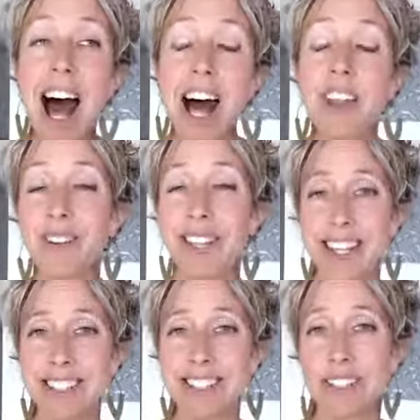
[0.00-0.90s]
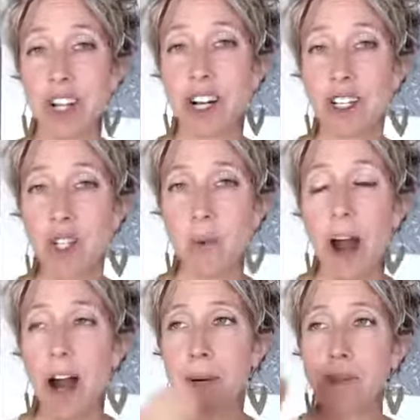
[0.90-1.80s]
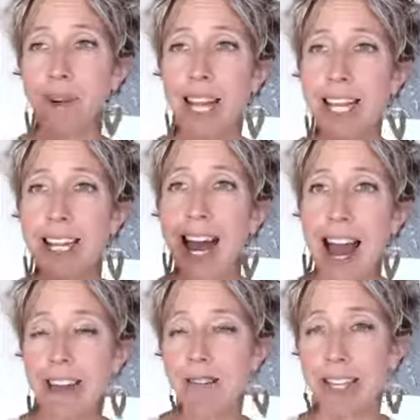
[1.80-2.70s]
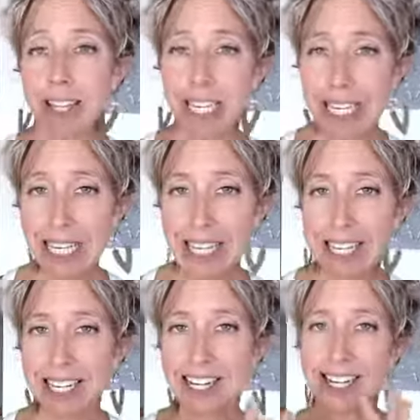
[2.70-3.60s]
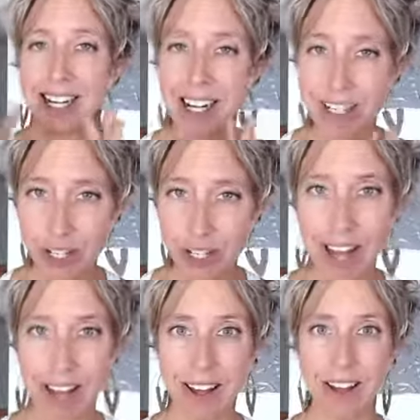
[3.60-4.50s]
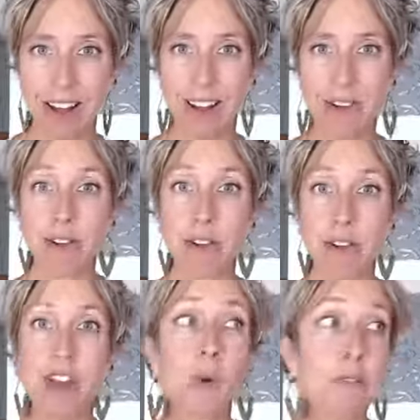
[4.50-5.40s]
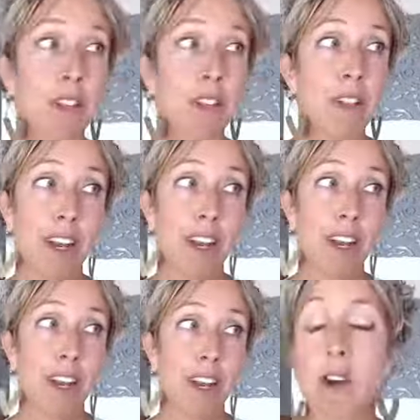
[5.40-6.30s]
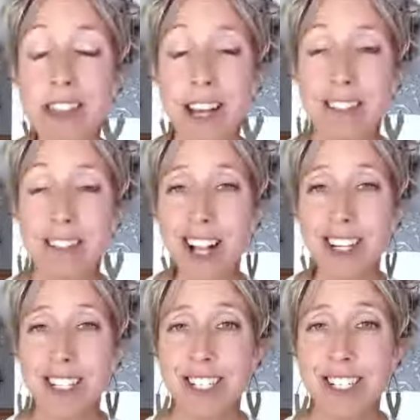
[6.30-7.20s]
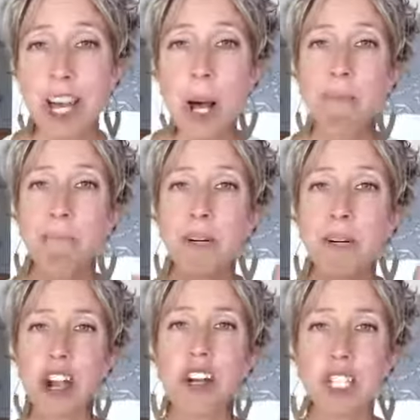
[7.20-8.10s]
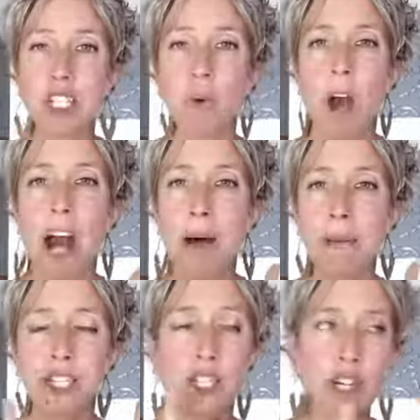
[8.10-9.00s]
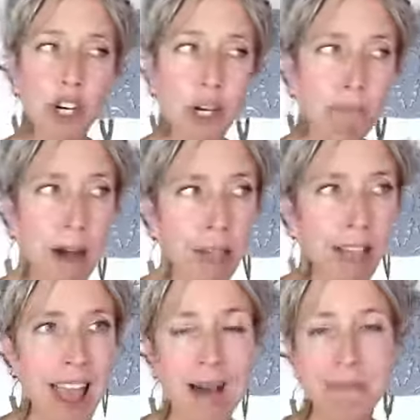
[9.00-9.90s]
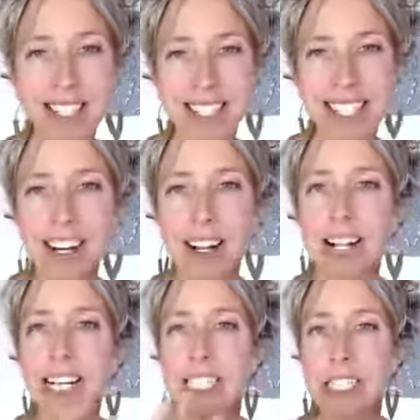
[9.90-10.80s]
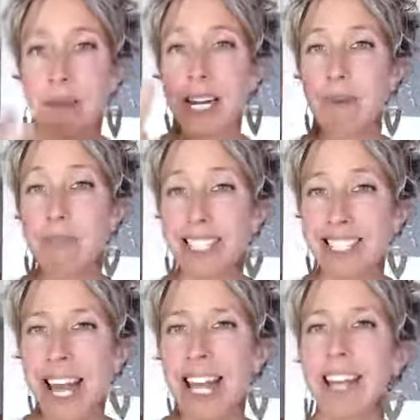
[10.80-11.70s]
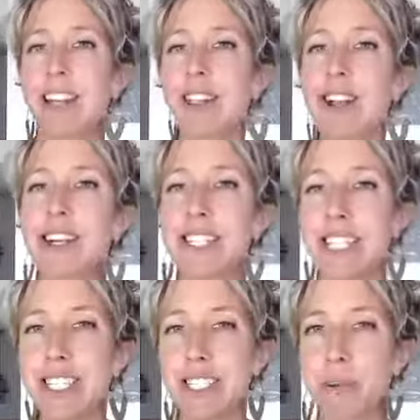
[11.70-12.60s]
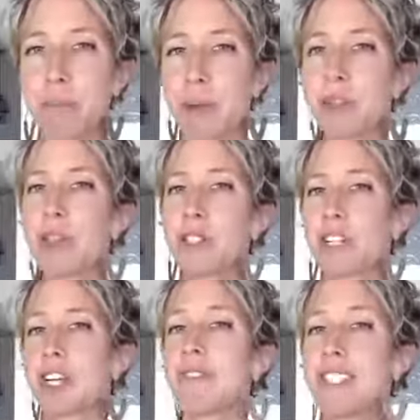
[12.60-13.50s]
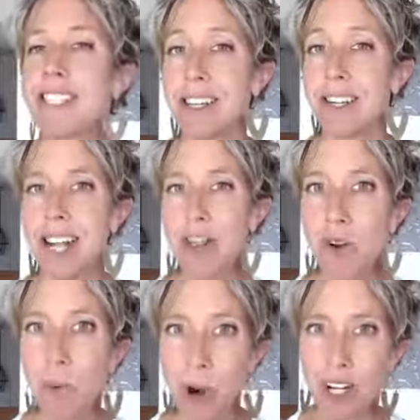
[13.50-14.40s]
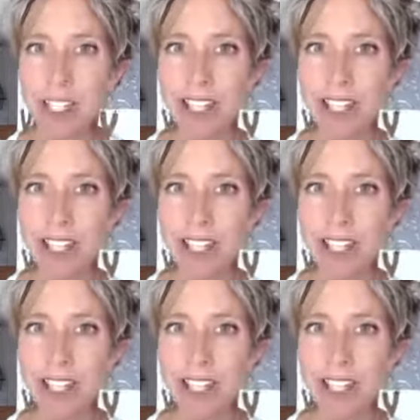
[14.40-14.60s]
Not only did Charles Schwab write Ivy Lee a check for the equivalent of over $400,000, but Charles Schwab took Bethlehem Steel to become the second largest producer of steel in the world